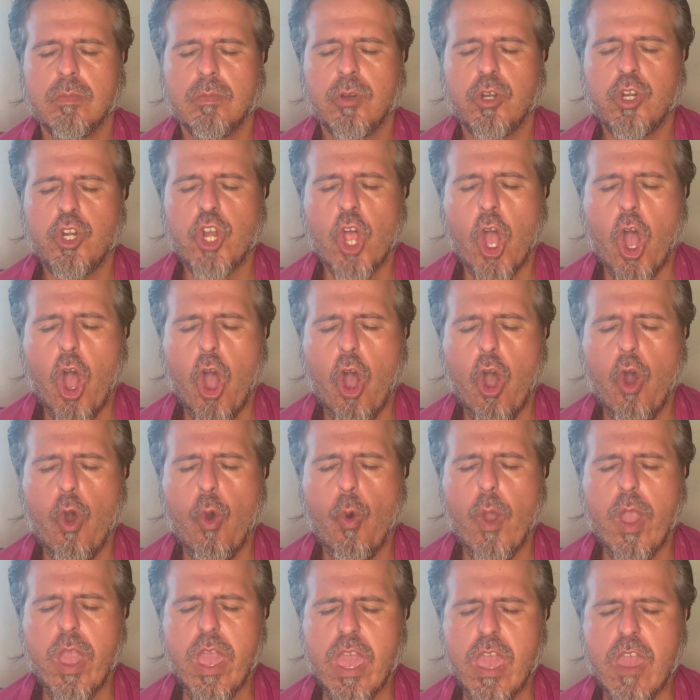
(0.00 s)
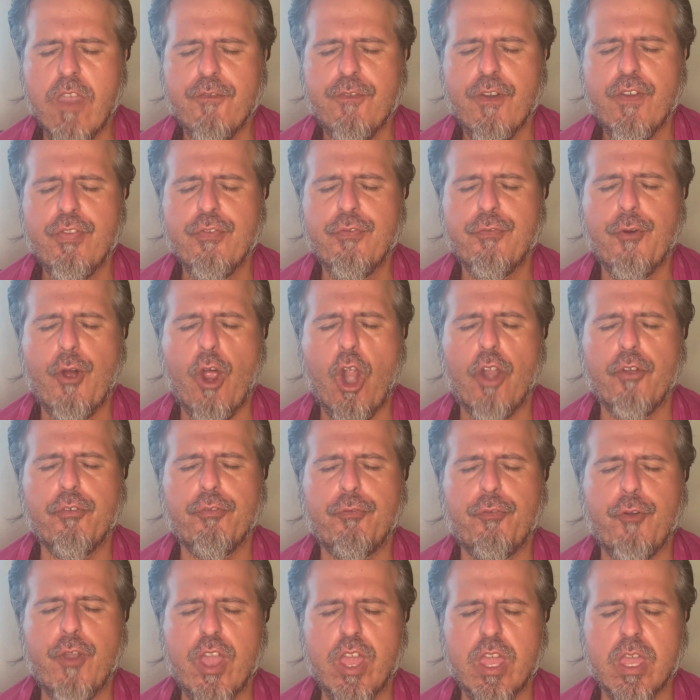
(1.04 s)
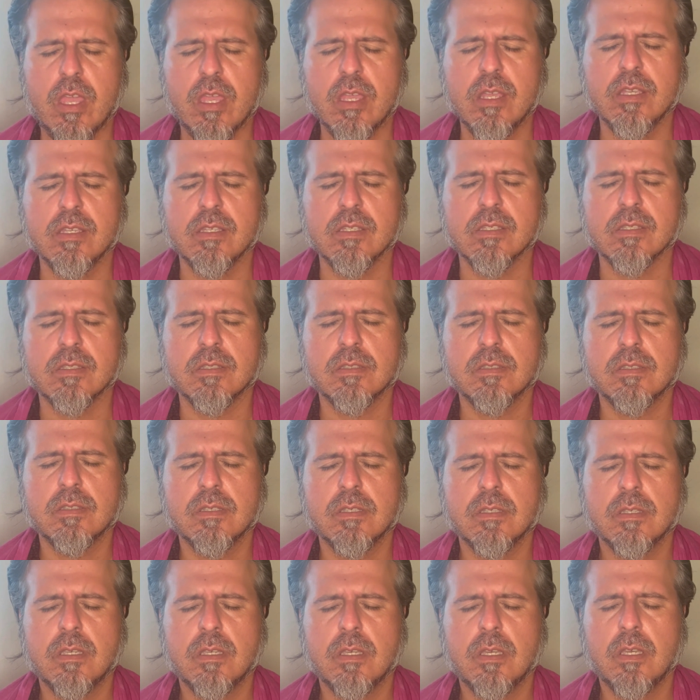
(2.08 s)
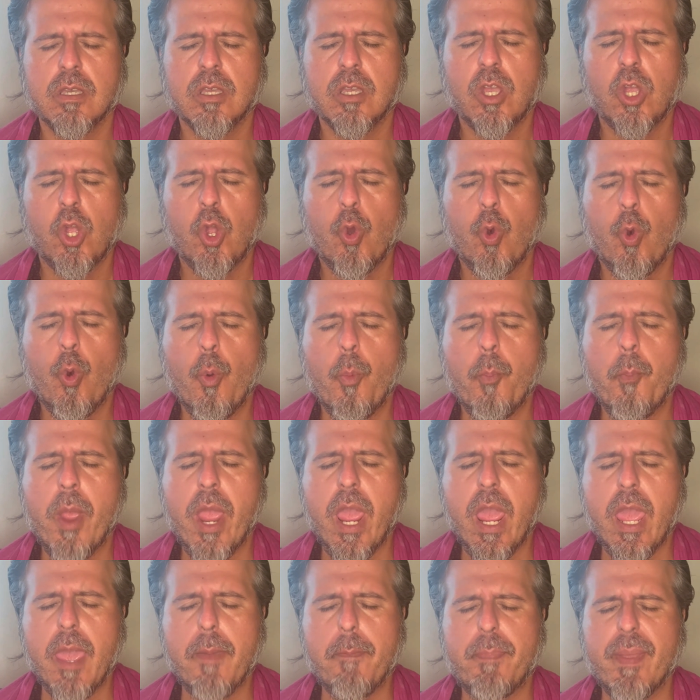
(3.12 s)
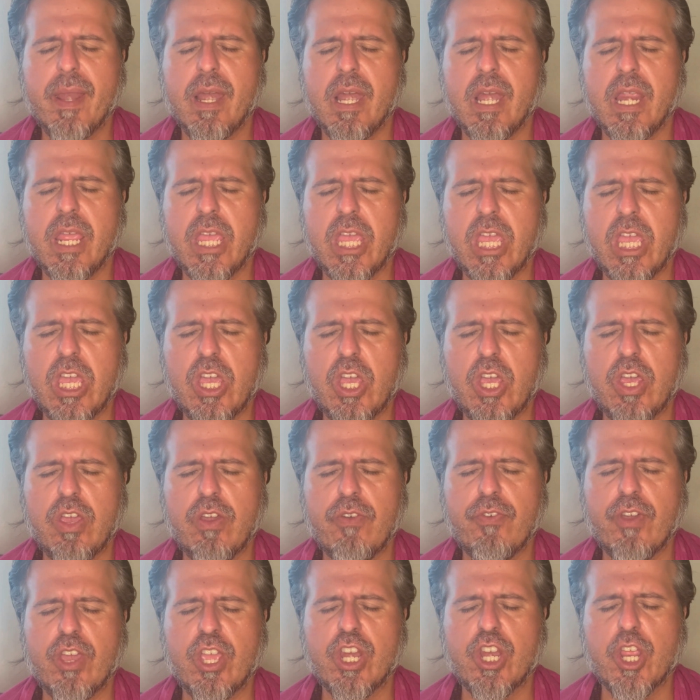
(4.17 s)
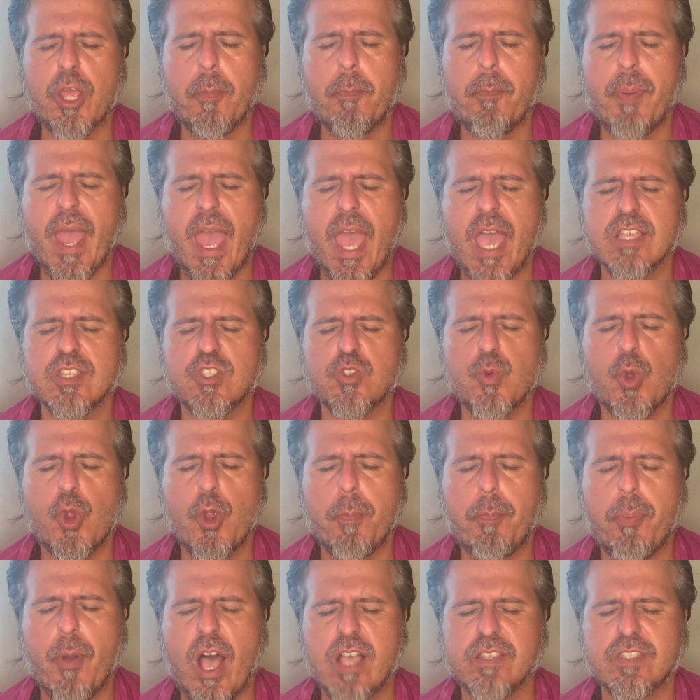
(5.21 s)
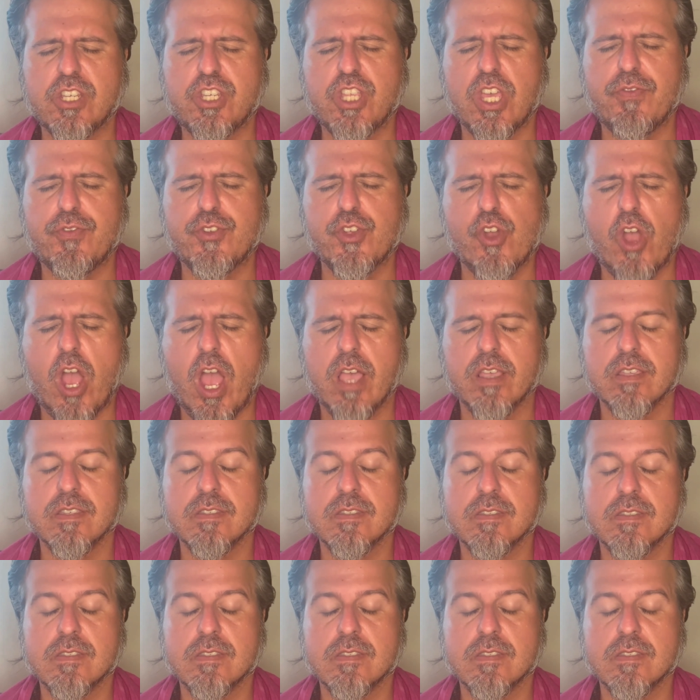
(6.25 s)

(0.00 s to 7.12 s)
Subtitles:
No even for things who may believe in the past were positive to us.